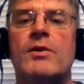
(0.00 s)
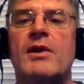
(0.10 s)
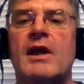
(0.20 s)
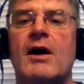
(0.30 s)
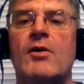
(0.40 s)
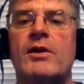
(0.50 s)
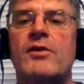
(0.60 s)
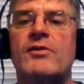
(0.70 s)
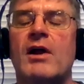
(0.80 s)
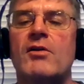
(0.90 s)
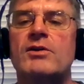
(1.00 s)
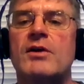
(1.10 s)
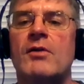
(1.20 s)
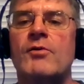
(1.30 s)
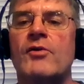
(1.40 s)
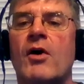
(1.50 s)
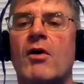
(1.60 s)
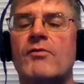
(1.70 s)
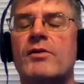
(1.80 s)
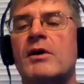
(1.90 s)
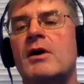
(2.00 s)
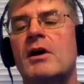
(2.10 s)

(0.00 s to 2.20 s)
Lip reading: with an account is knowledge unresolved.